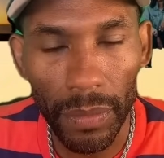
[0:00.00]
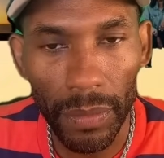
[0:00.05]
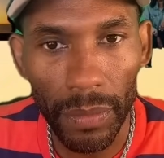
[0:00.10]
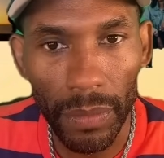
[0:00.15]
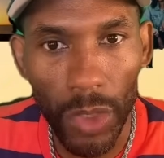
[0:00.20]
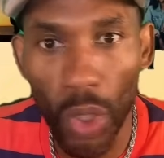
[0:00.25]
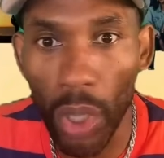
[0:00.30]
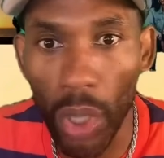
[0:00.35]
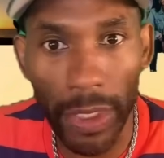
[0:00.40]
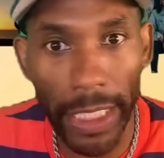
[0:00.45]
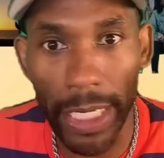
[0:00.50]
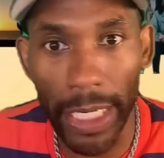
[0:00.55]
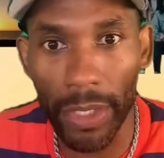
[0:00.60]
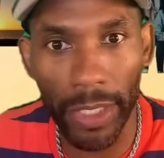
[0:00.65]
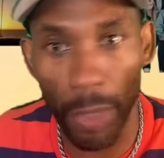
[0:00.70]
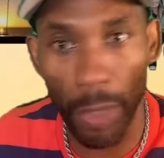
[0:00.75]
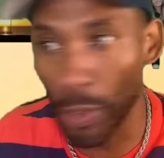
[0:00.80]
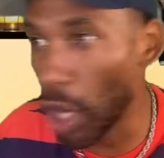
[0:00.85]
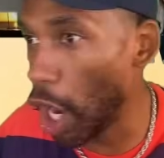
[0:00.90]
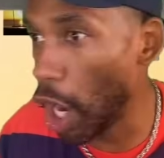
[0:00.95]
You gonna sit there and
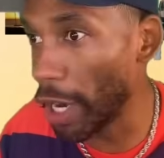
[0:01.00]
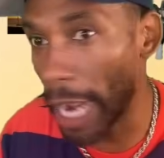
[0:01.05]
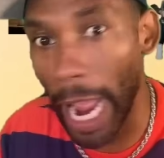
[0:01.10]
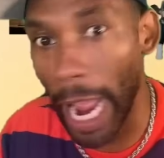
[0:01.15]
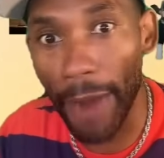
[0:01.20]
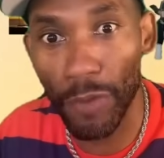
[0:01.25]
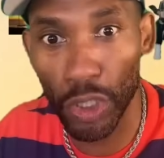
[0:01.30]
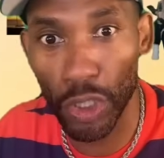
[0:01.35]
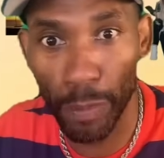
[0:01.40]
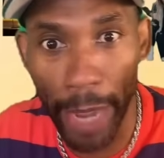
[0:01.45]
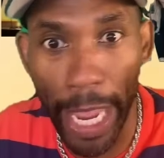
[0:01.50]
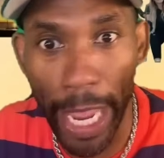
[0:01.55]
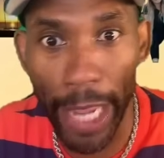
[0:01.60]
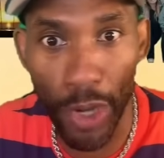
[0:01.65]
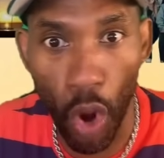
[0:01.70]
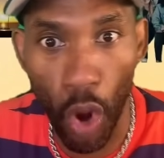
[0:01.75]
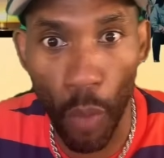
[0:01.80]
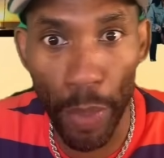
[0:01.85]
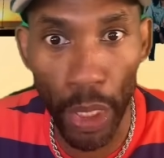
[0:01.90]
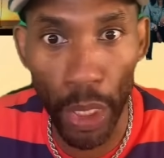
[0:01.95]
tell me, no, the average man
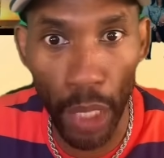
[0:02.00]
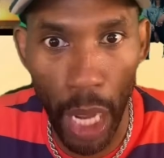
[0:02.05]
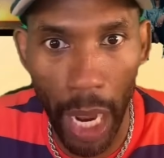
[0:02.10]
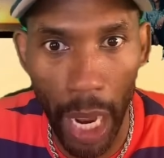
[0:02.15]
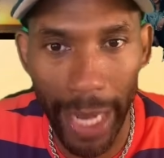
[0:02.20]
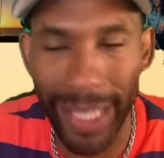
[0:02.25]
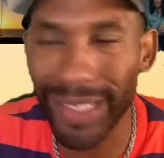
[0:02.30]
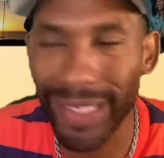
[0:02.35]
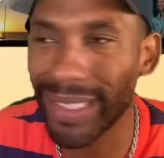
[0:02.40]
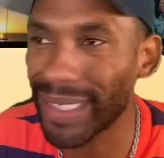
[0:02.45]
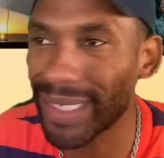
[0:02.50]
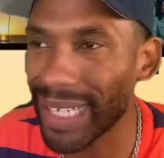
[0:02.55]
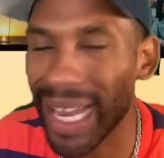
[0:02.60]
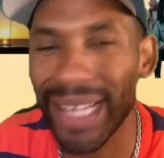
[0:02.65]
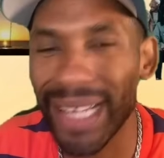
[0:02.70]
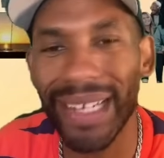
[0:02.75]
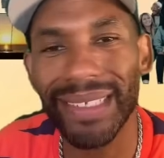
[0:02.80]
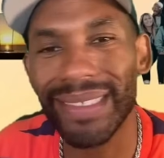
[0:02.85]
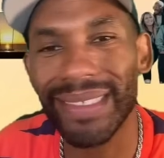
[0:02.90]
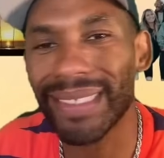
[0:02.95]
don't be lying.
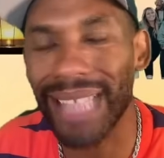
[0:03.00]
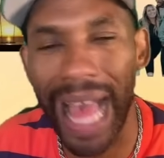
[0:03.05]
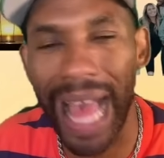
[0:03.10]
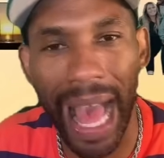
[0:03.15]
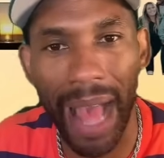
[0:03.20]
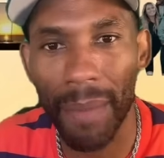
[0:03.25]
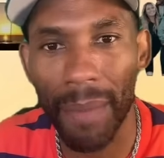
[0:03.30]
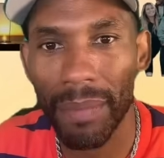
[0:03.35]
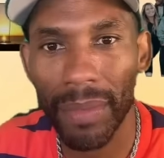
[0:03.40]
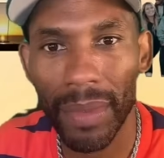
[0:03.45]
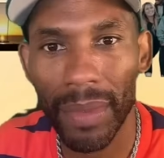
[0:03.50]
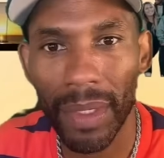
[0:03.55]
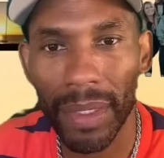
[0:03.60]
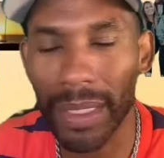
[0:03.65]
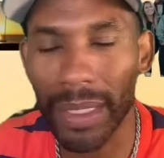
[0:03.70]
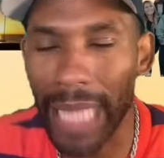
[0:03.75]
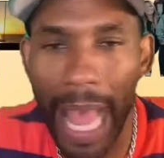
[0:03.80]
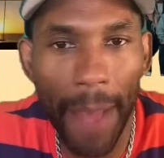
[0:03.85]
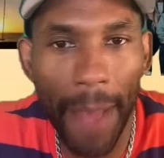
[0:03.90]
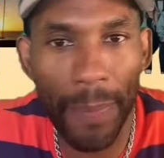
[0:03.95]
Stop it.
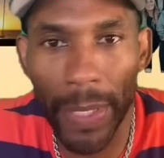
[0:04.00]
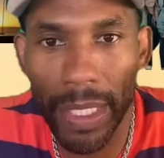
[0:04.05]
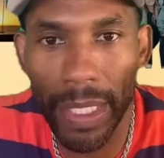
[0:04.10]
Stop.